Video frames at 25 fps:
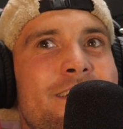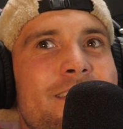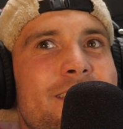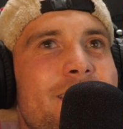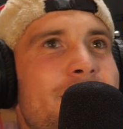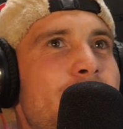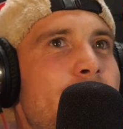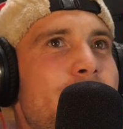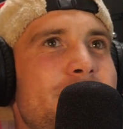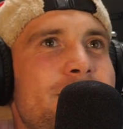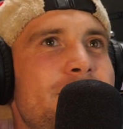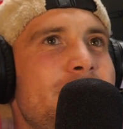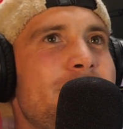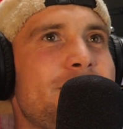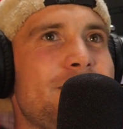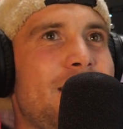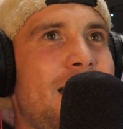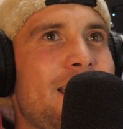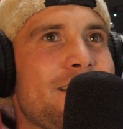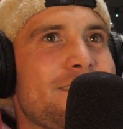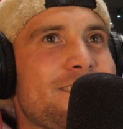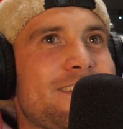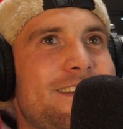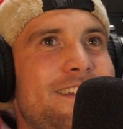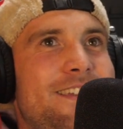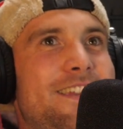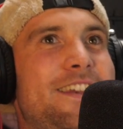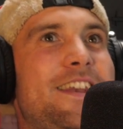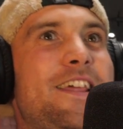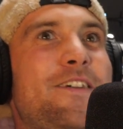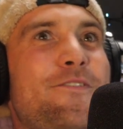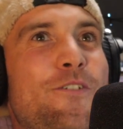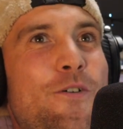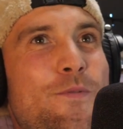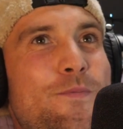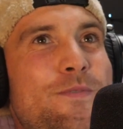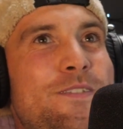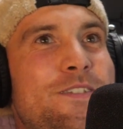it didn't actually
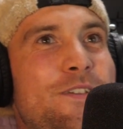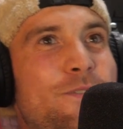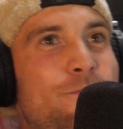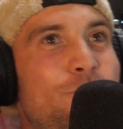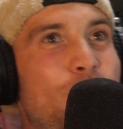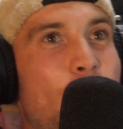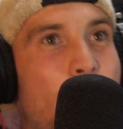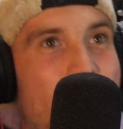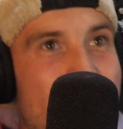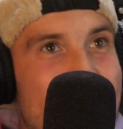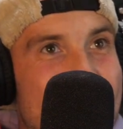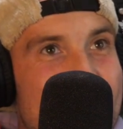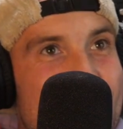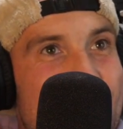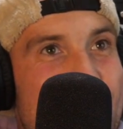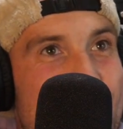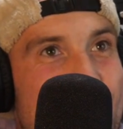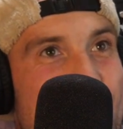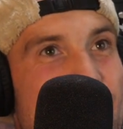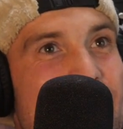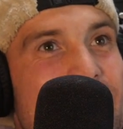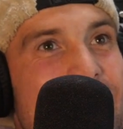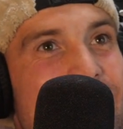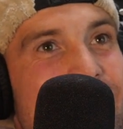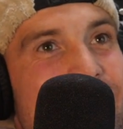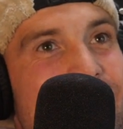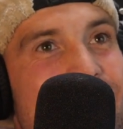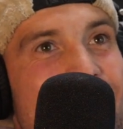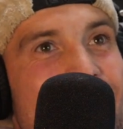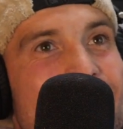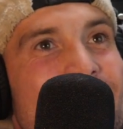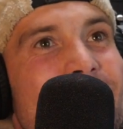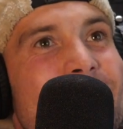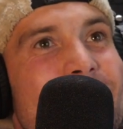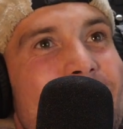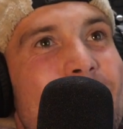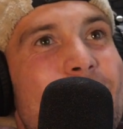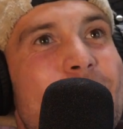live up to what I'd just been
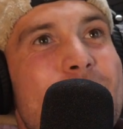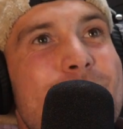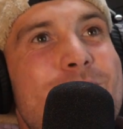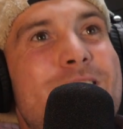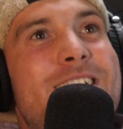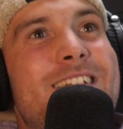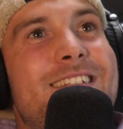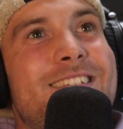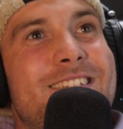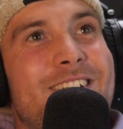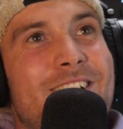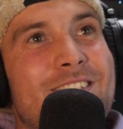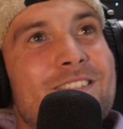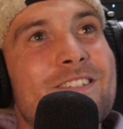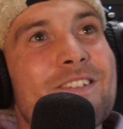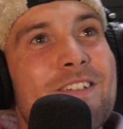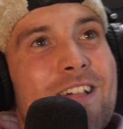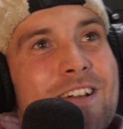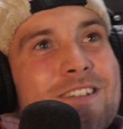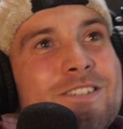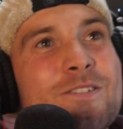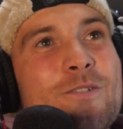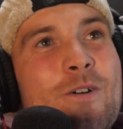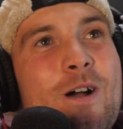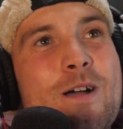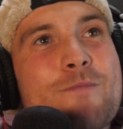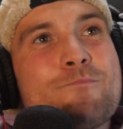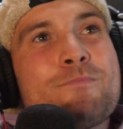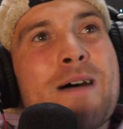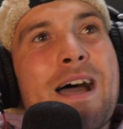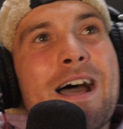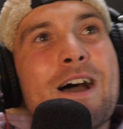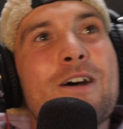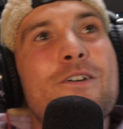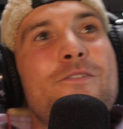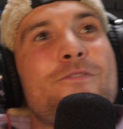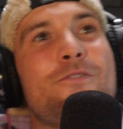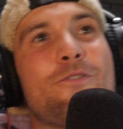through. Do you know what I mean? So I thought that was quite
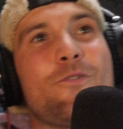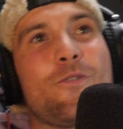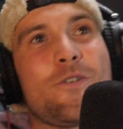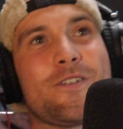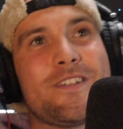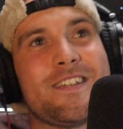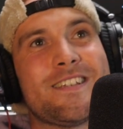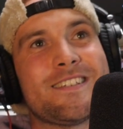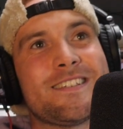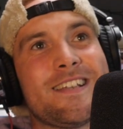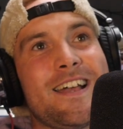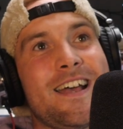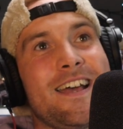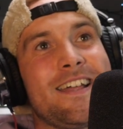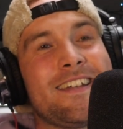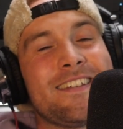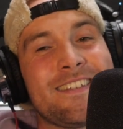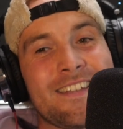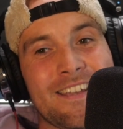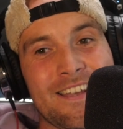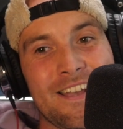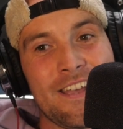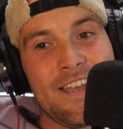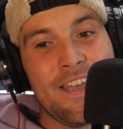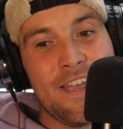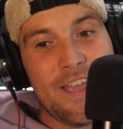powerful, what you said.